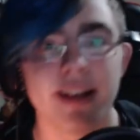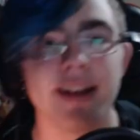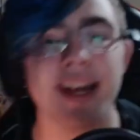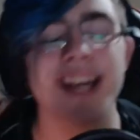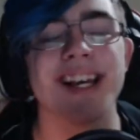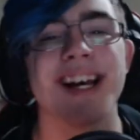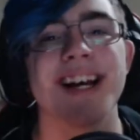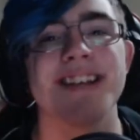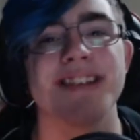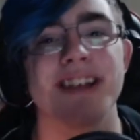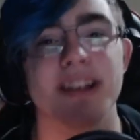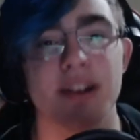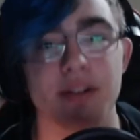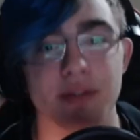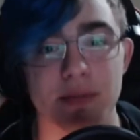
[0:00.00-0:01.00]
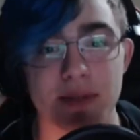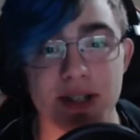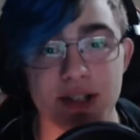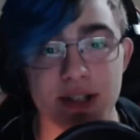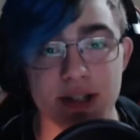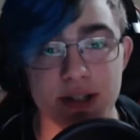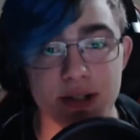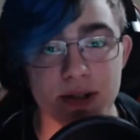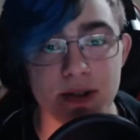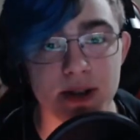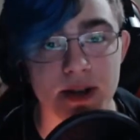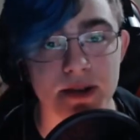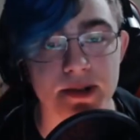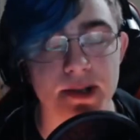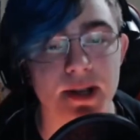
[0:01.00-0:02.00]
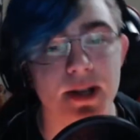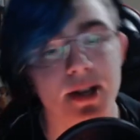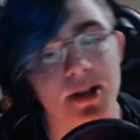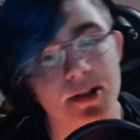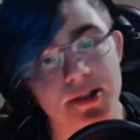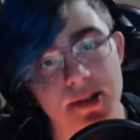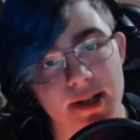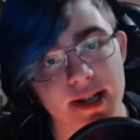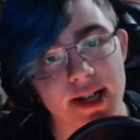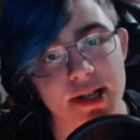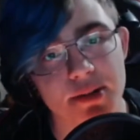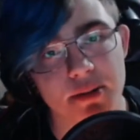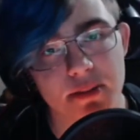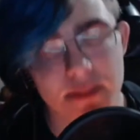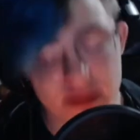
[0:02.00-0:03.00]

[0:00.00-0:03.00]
guys, Ann here from TGG Studios. So today guys, we're going to be